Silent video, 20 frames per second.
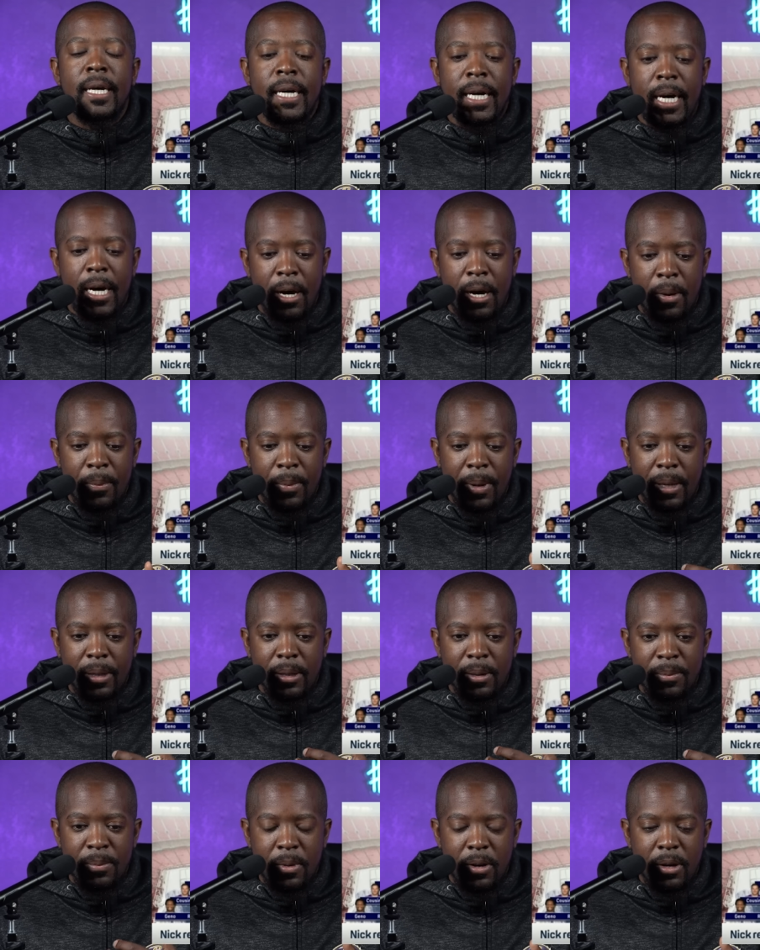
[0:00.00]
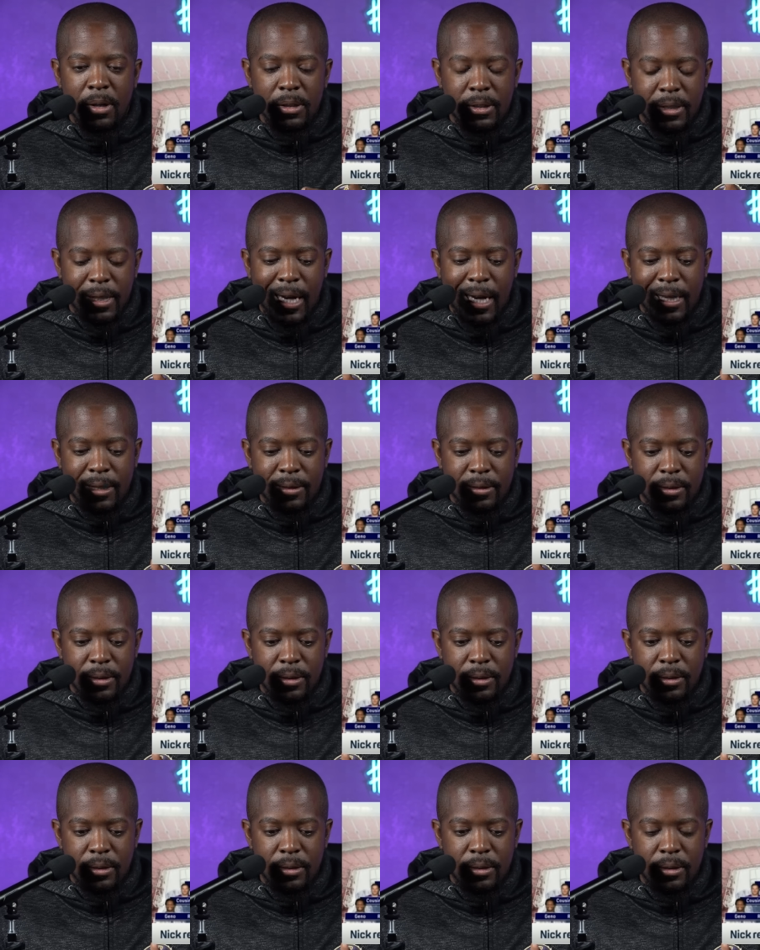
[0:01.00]
Um, and Lamar
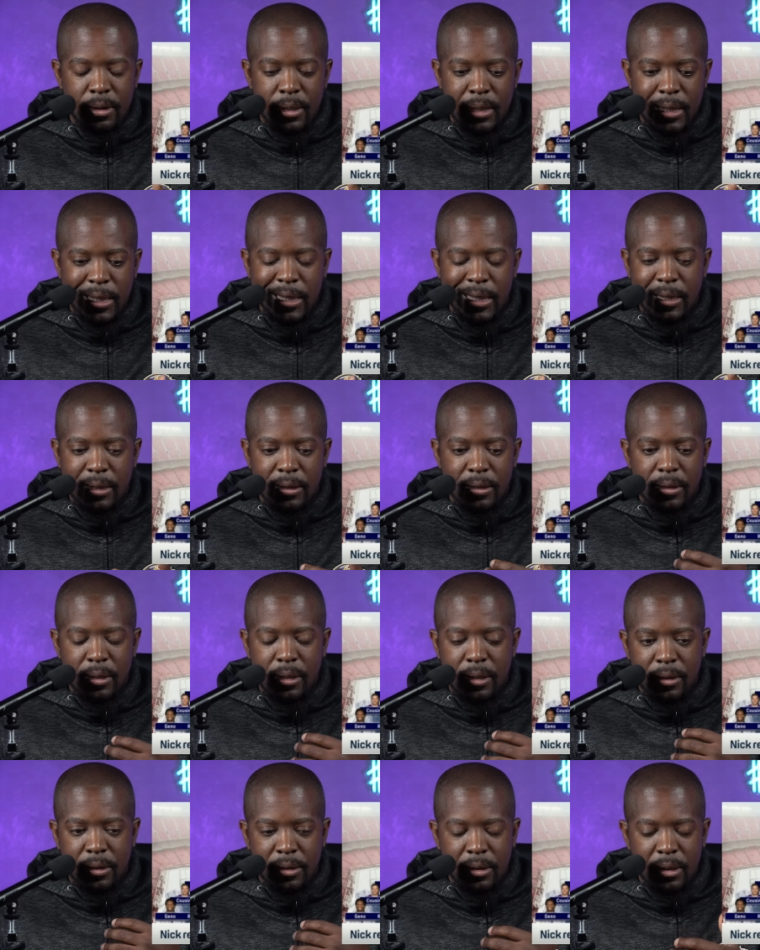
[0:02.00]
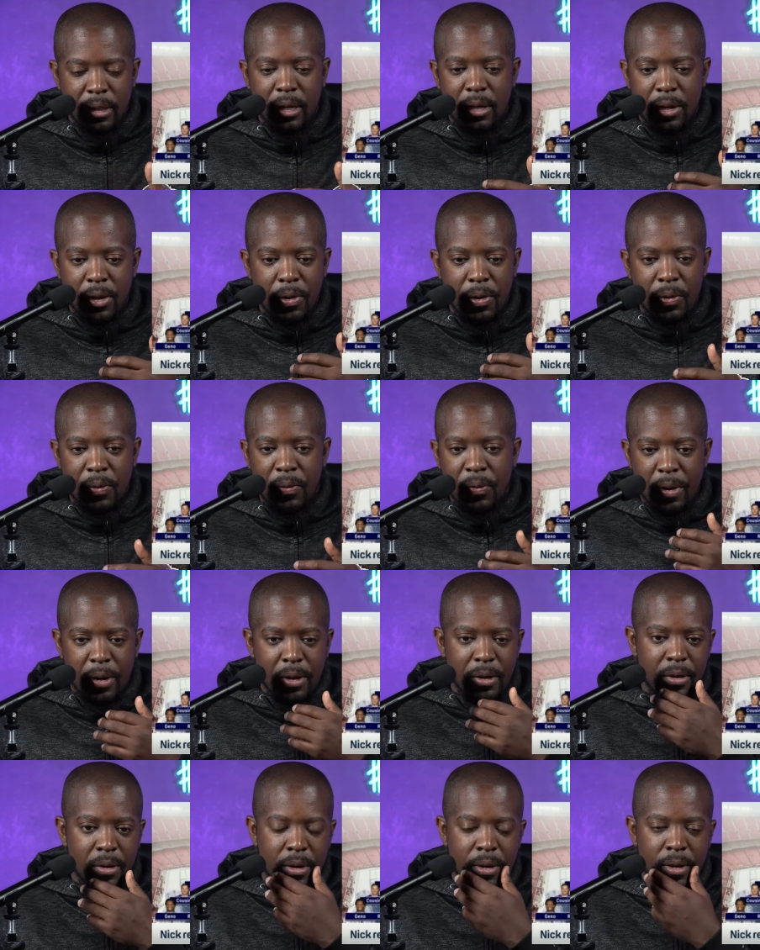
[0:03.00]
Jackson, in his young
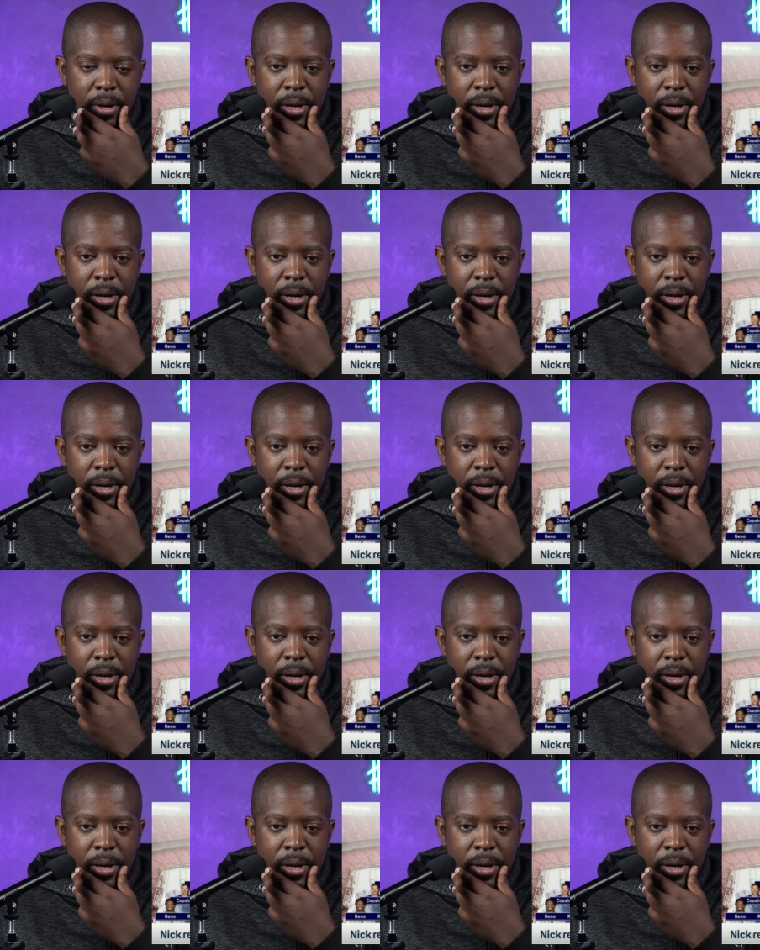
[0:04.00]
career,